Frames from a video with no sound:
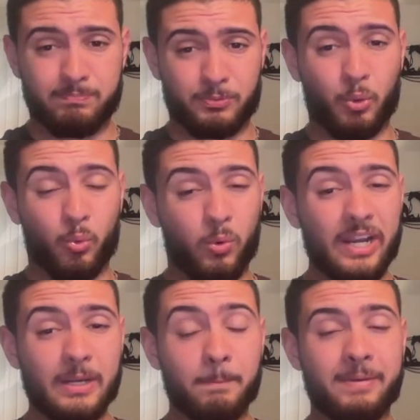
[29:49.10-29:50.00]

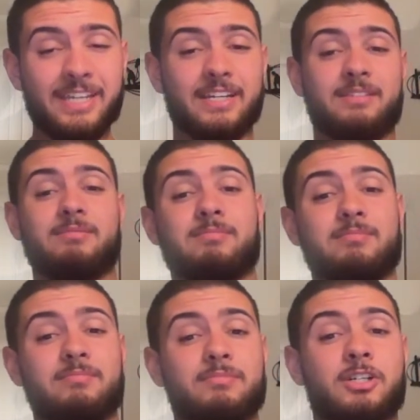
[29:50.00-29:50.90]
quite a bit
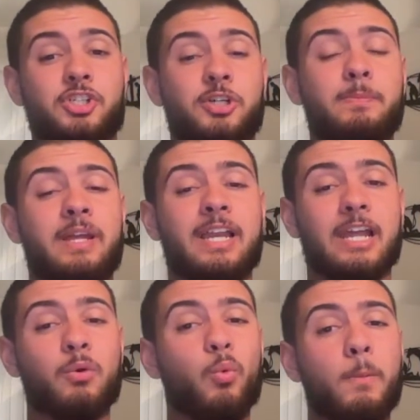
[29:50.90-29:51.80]
because she'll be at
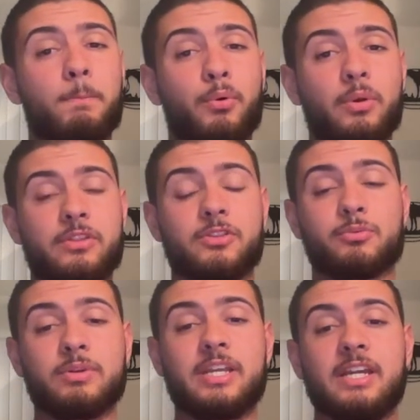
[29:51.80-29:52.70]
like
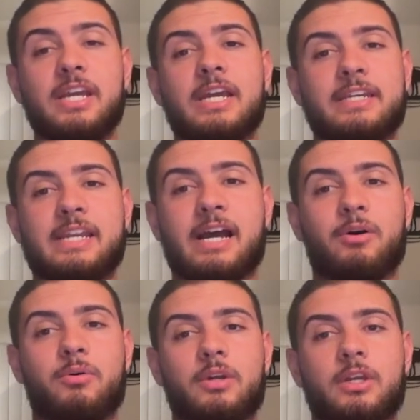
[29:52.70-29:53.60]
1.3. Now,